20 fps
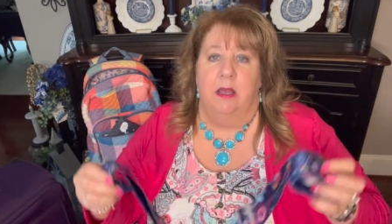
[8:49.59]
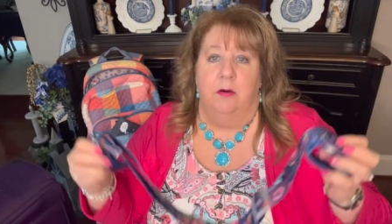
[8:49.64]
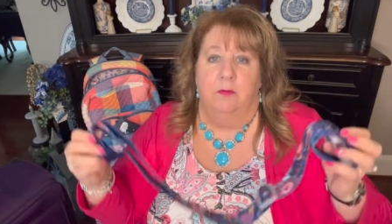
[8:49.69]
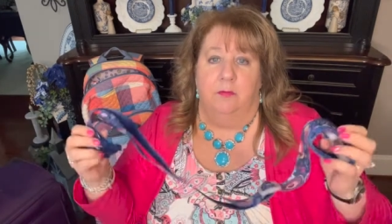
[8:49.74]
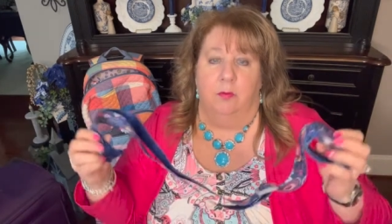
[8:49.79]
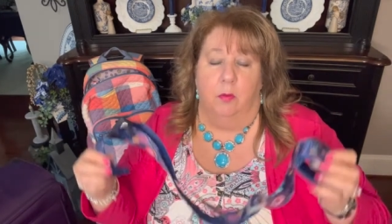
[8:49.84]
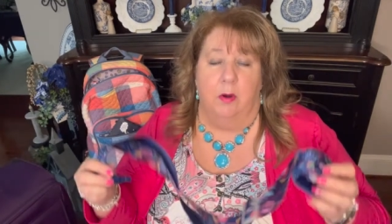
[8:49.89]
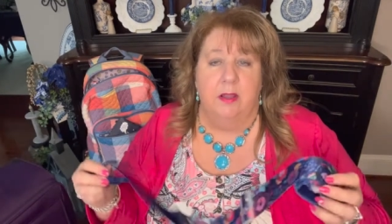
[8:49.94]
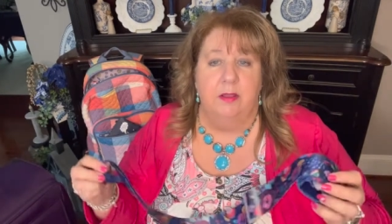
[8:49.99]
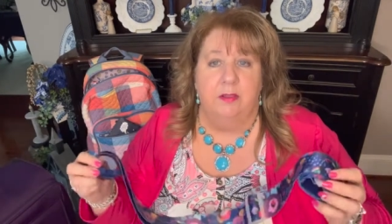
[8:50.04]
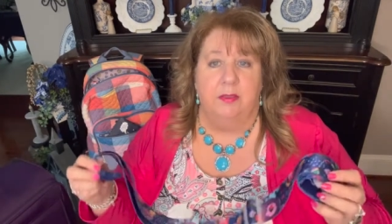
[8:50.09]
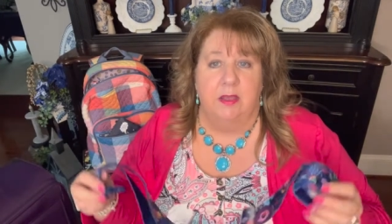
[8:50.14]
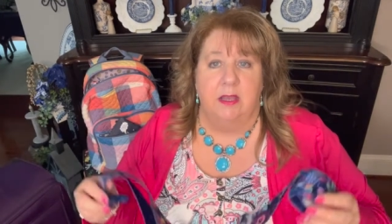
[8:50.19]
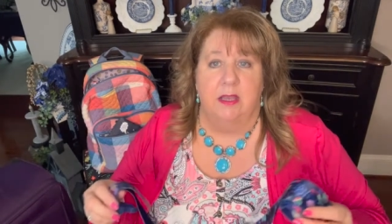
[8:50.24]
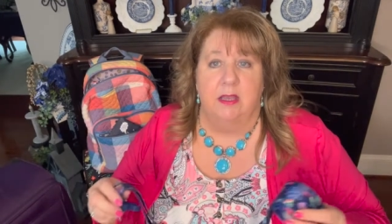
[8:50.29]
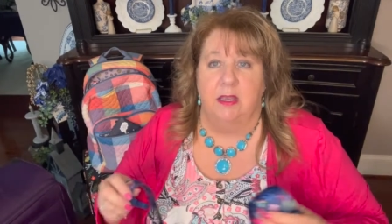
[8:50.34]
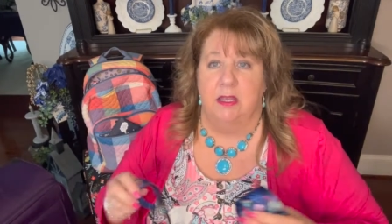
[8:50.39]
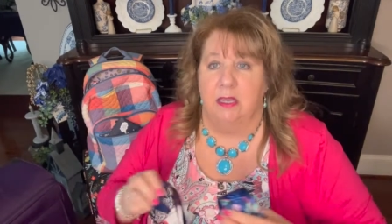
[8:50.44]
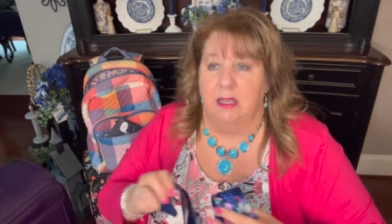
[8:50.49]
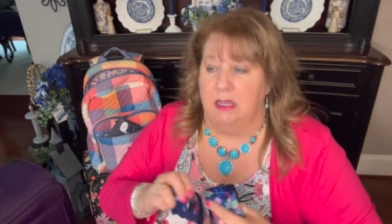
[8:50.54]
For one
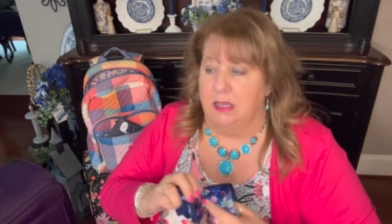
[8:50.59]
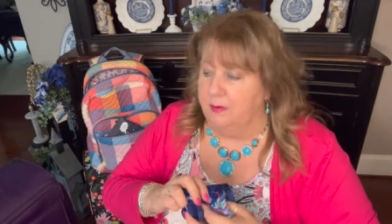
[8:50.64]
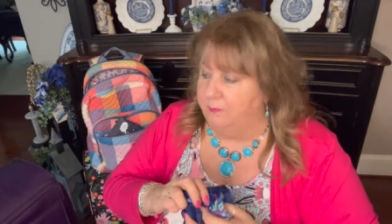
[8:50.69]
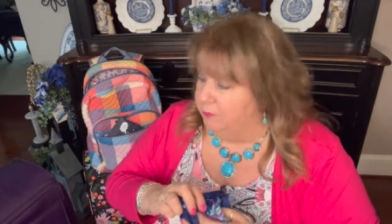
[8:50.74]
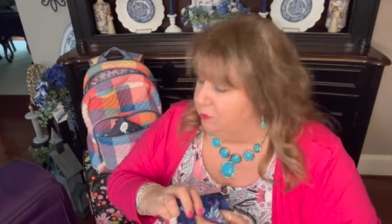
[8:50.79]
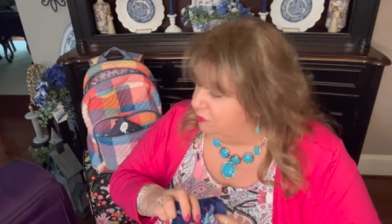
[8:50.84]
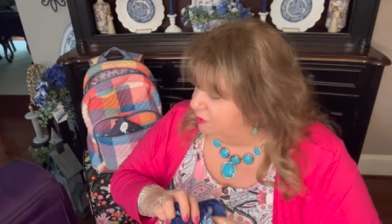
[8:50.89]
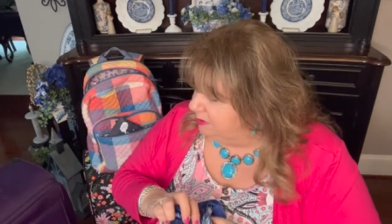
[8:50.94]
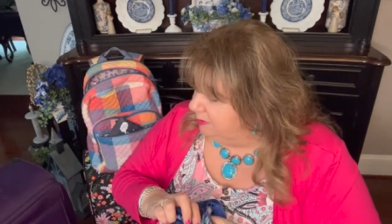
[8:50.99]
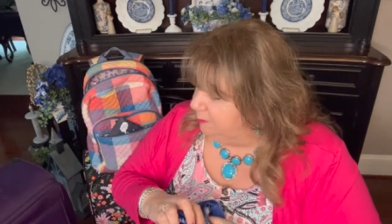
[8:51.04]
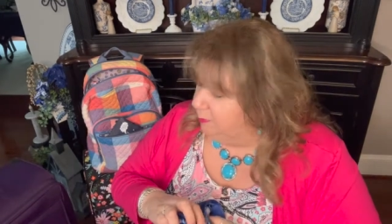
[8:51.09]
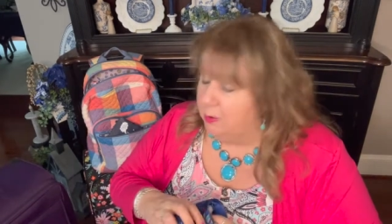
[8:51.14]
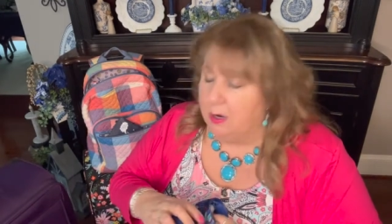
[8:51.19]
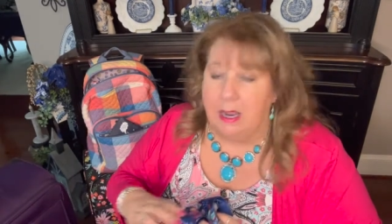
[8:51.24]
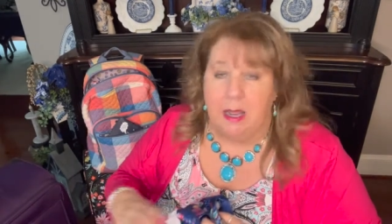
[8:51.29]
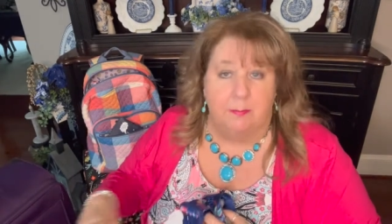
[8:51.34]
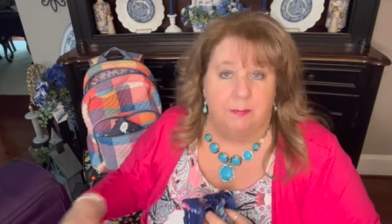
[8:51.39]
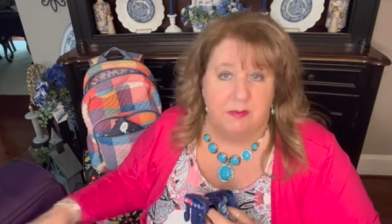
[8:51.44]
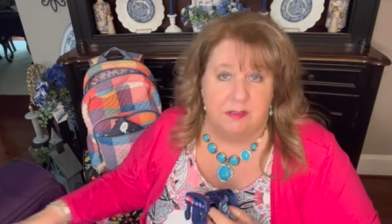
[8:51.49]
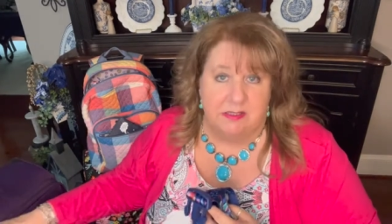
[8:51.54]
thing, if your zipper
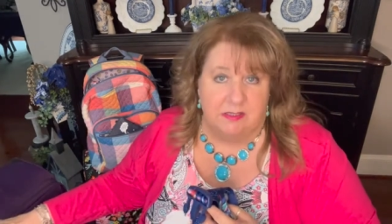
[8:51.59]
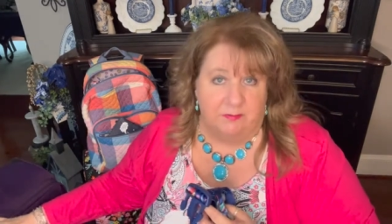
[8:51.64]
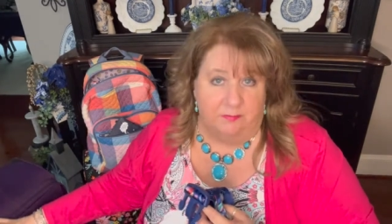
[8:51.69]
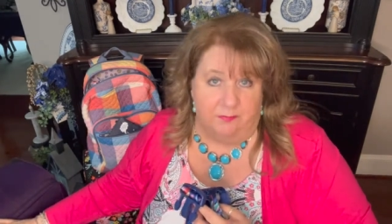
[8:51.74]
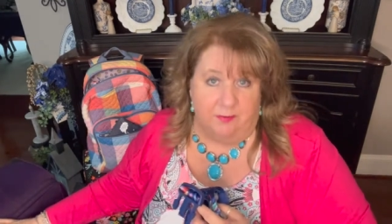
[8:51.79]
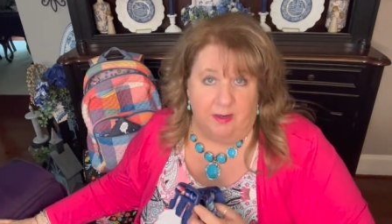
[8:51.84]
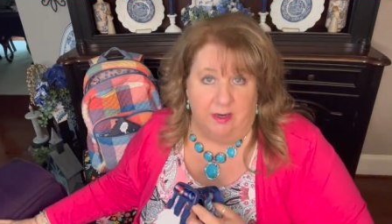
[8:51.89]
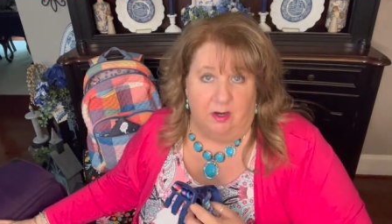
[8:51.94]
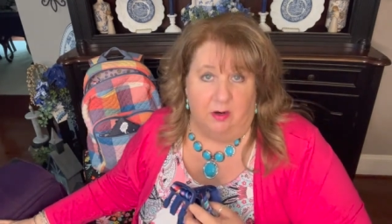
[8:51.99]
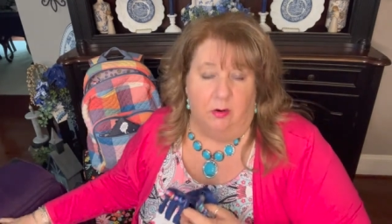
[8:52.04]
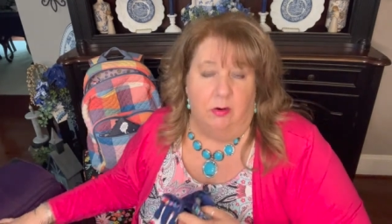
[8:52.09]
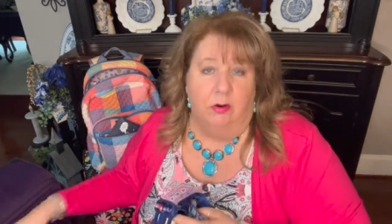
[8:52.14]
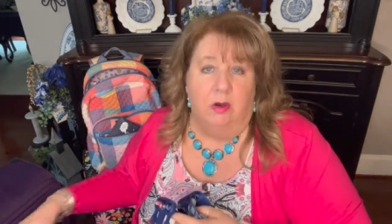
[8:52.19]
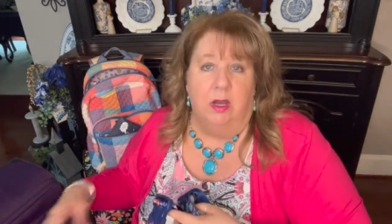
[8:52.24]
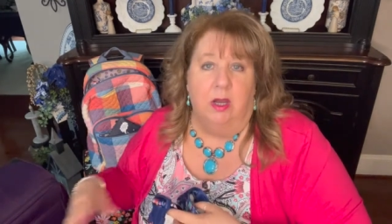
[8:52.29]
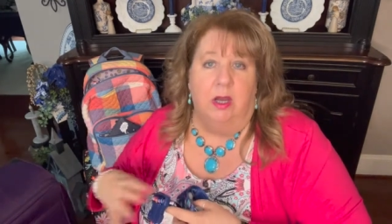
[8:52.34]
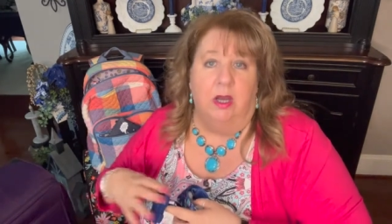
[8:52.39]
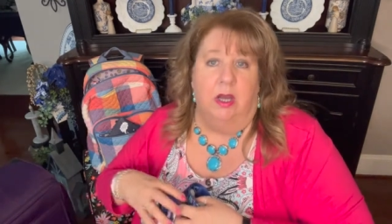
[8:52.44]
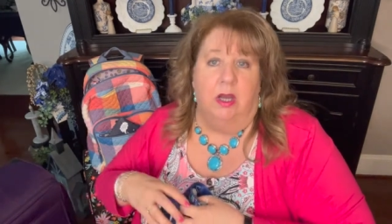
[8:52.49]
happens to fail,